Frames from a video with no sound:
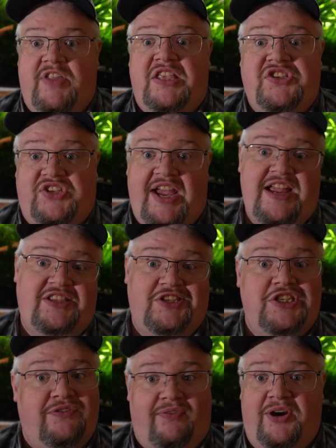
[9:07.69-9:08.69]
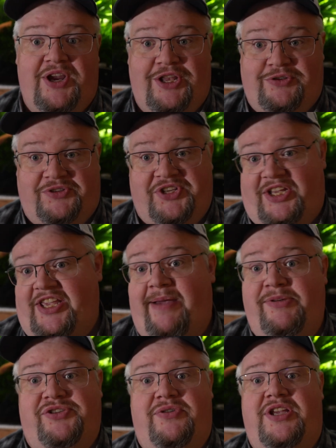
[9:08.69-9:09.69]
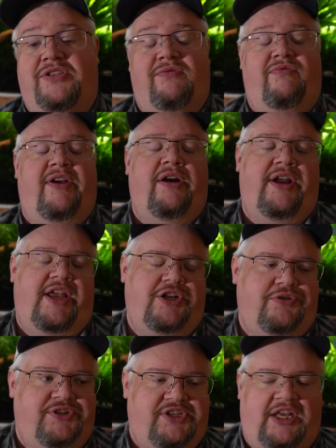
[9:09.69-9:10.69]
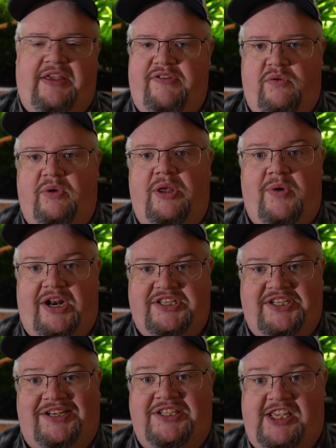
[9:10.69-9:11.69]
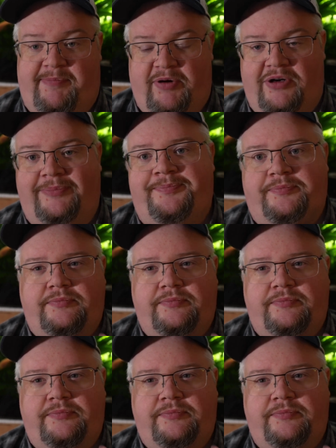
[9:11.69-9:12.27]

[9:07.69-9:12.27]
Science is very interesting. Chemistry is very interesting if you really want to dig deeper.